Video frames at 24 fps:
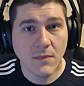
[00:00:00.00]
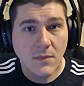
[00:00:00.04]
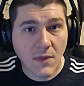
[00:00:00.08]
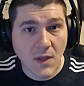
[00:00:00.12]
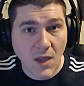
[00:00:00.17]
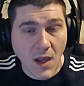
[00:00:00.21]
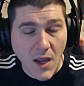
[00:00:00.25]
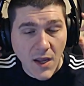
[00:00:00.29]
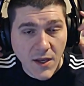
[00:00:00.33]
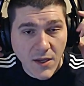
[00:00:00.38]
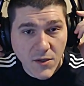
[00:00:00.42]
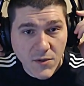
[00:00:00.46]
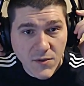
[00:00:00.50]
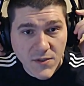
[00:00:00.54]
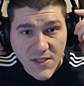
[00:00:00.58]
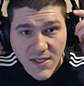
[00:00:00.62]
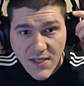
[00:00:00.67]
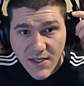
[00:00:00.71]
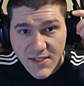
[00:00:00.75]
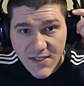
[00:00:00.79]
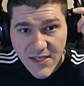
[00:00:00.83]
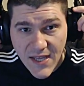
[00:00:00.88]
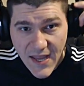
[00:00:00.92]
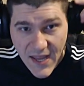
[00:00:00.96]
I use
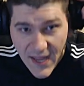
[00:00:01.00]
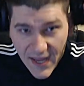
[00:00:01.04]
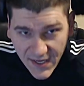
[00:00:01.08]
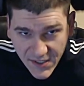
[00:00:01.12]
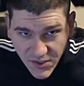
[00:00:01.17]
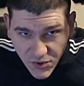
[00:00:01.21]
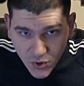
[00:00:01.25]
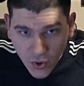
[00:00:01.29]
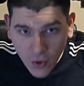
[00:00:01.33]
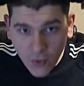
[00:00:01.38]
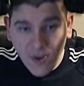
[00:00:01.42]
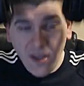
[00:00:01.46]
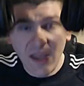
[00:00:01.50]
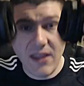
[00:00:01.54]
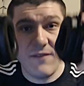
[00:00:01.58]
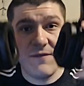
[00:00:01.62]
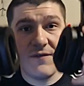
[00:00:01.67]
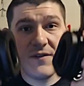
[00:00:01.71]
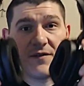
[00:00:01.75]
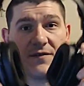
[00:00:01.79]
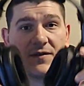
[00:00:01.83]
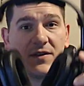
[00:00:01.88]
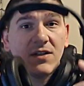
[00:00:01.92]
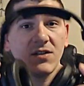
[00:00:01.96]
these Astro
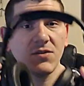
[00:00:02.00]
A50s